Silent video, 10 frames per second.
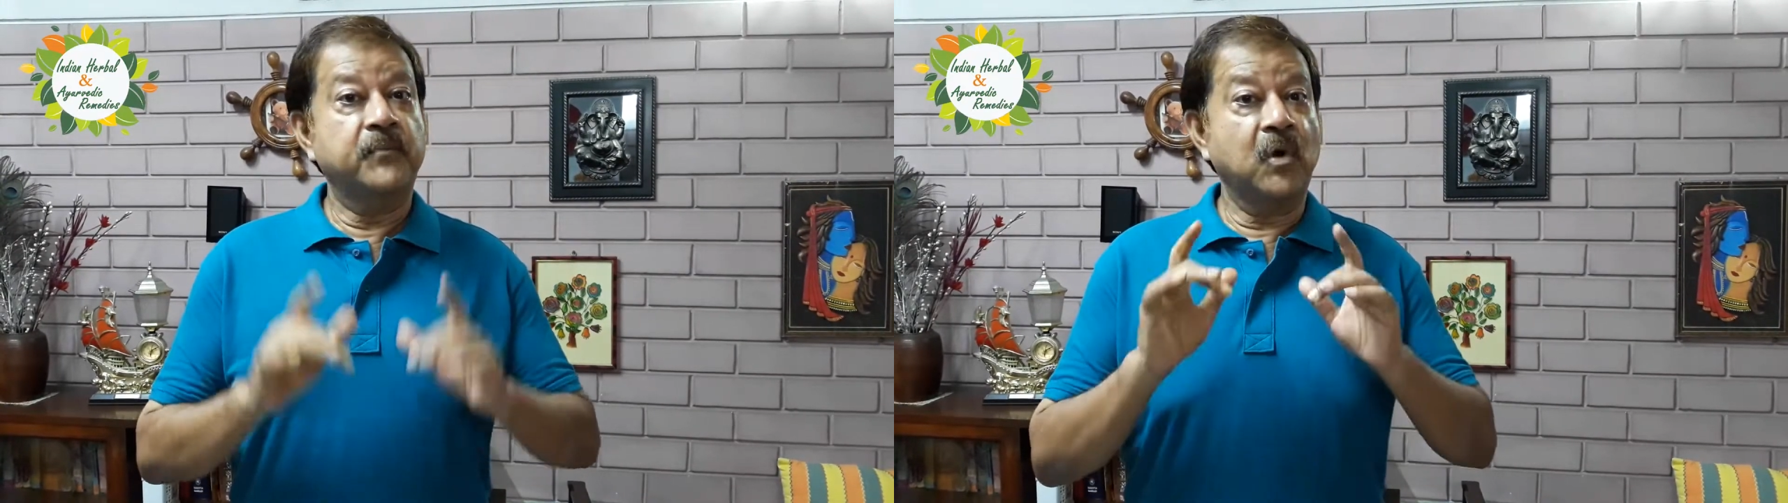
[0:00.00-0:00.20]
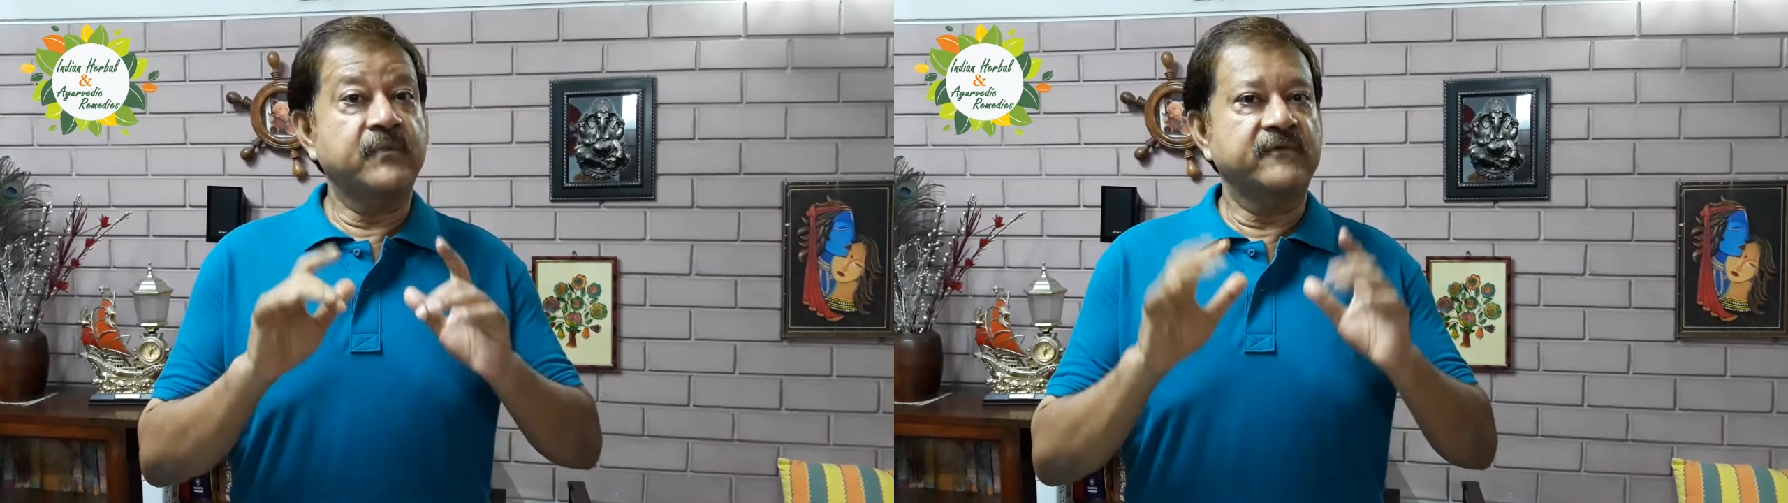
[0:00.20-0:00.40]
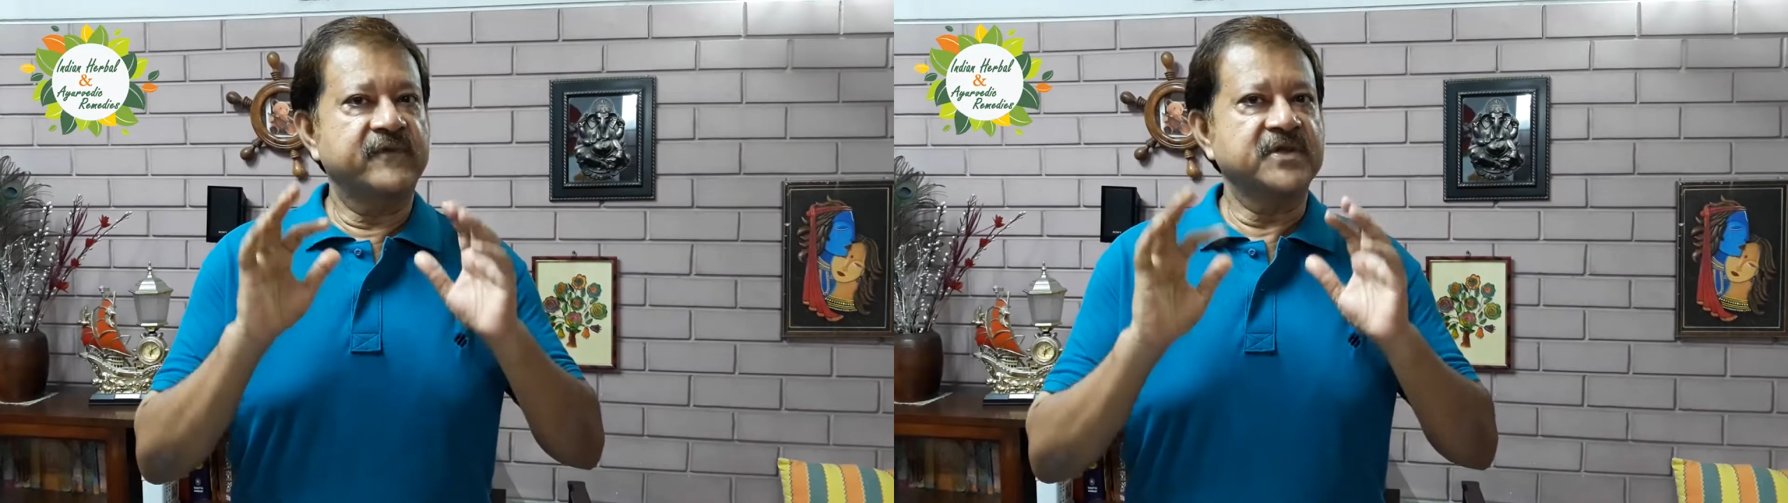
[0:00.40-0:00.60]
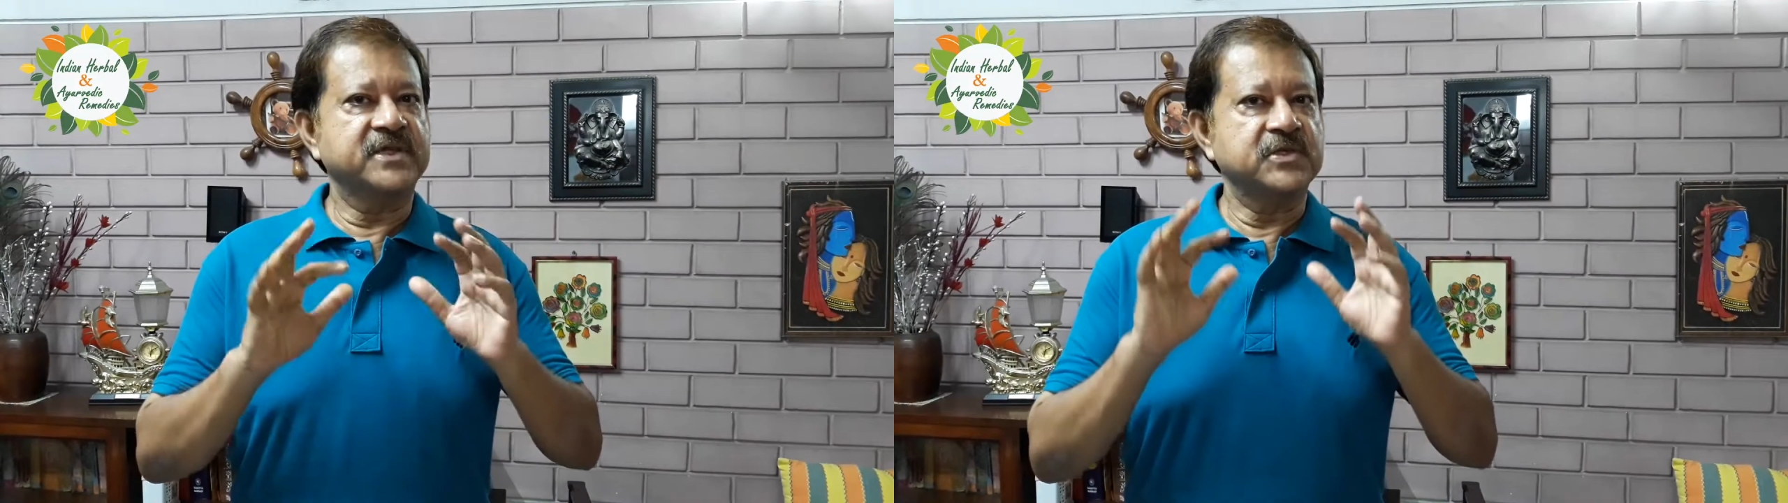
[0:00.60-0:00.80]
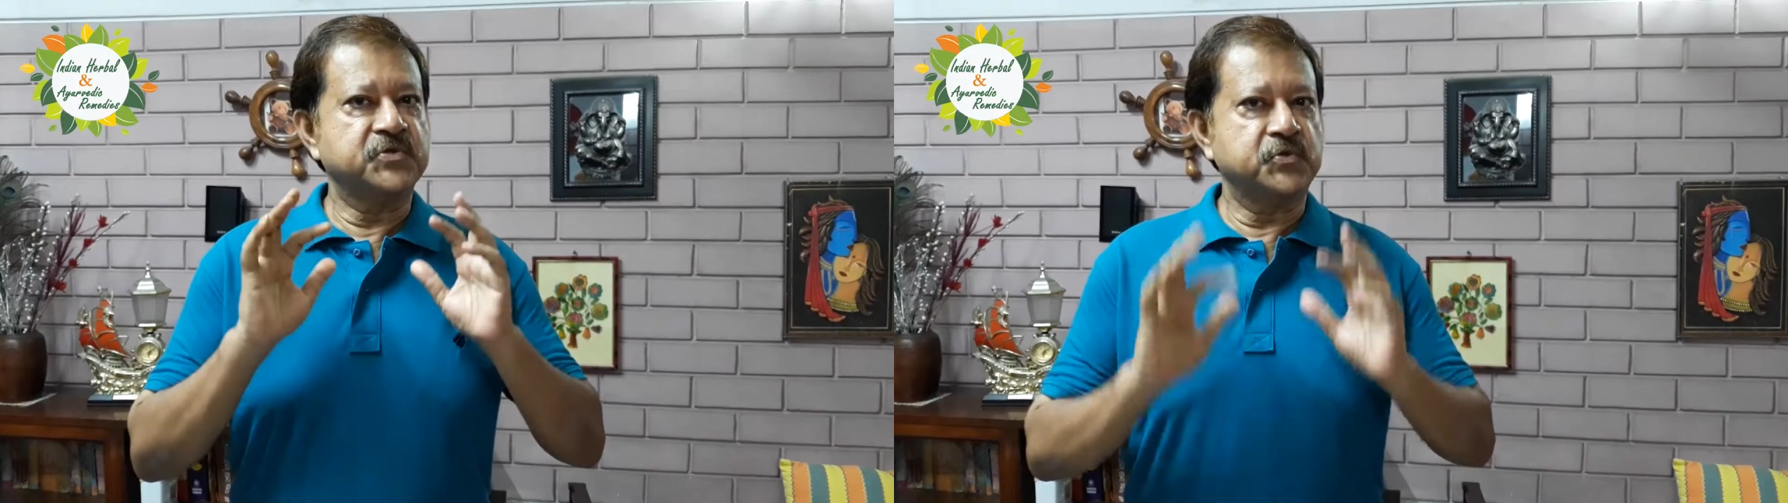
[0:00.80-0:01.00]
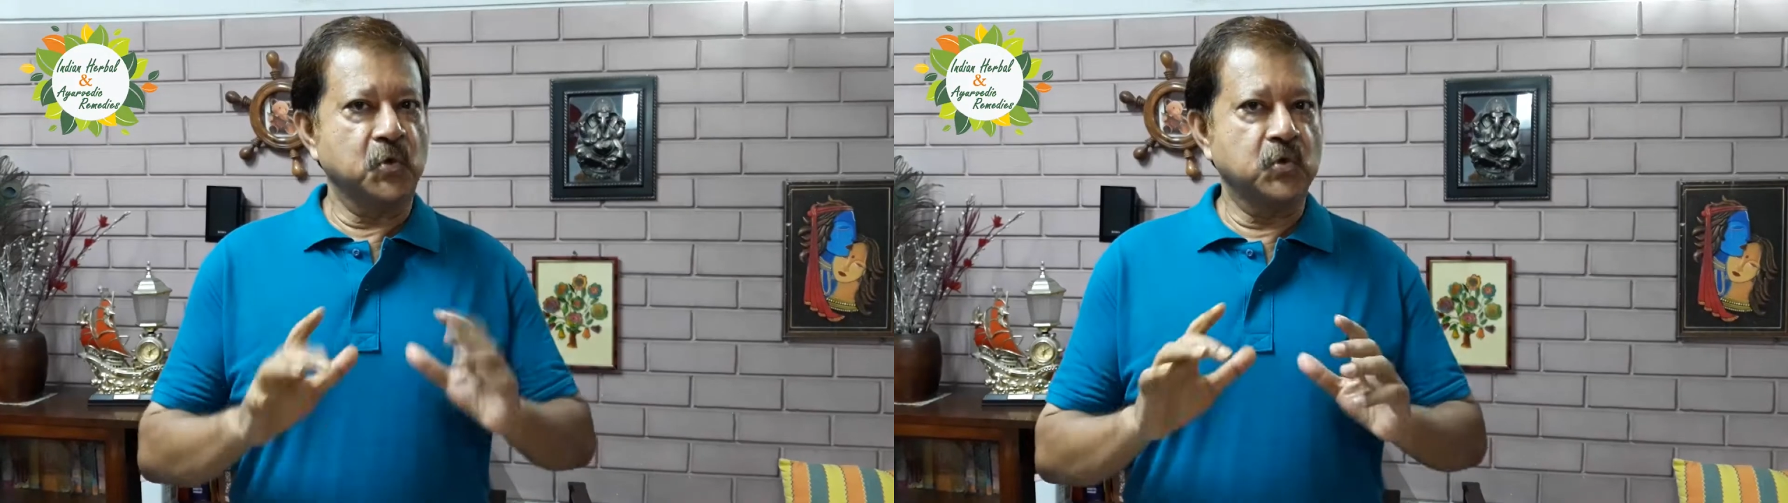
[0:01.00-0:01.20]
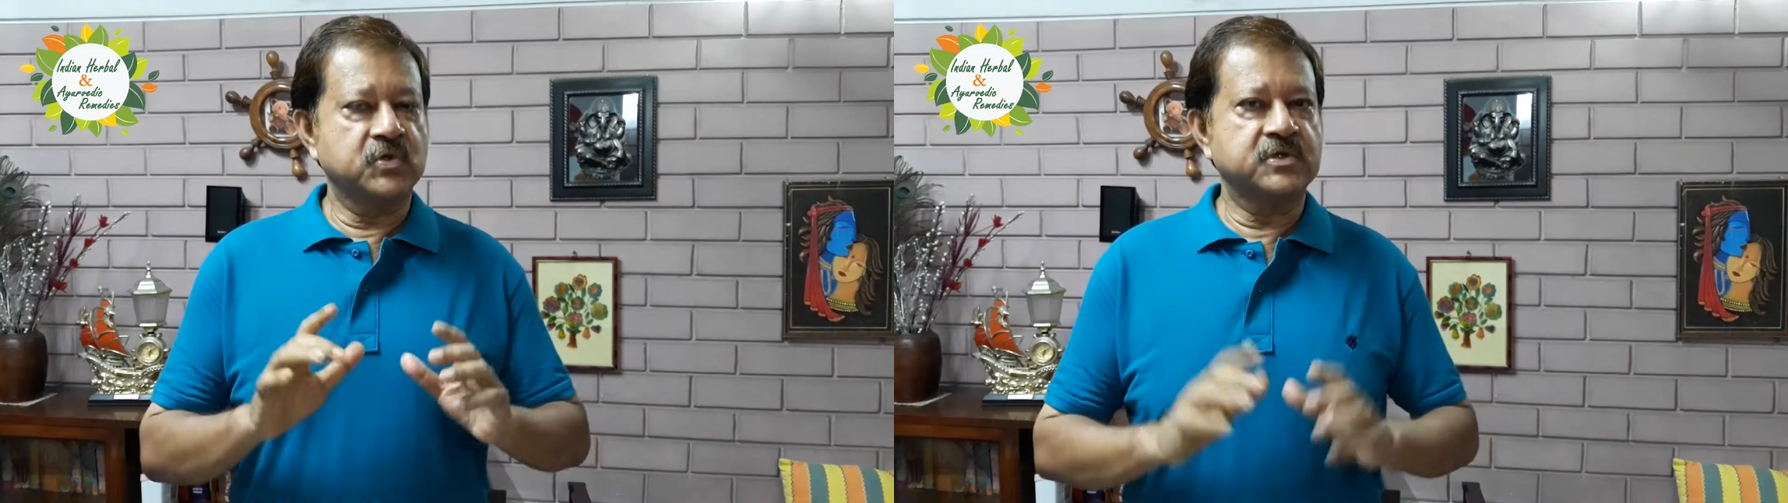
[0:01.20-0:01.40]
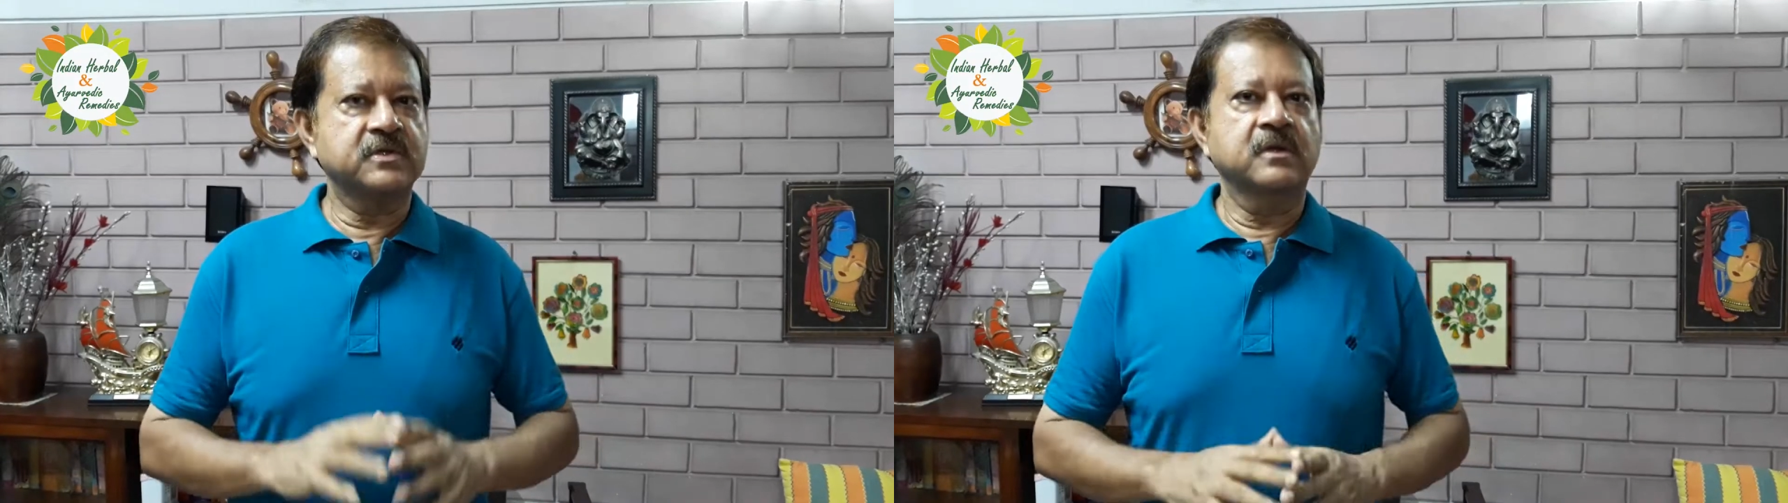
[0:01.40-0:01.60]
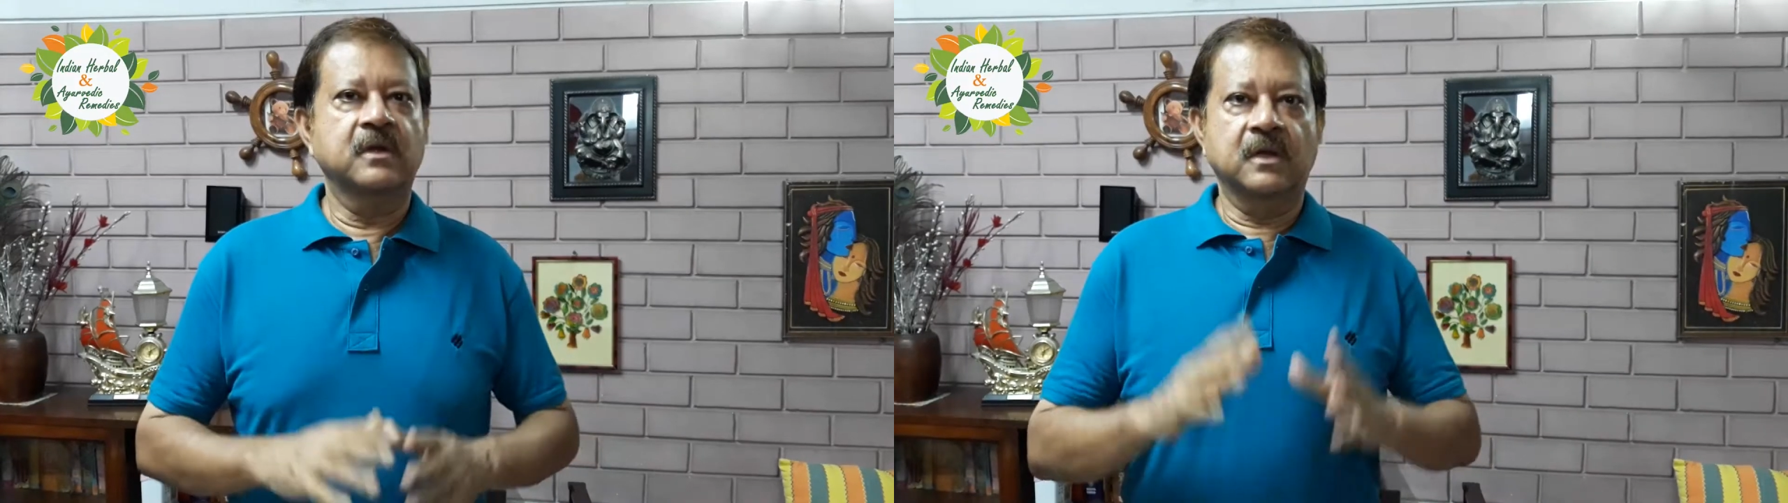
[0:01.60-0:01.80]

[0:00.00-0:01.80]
proper facial strokes,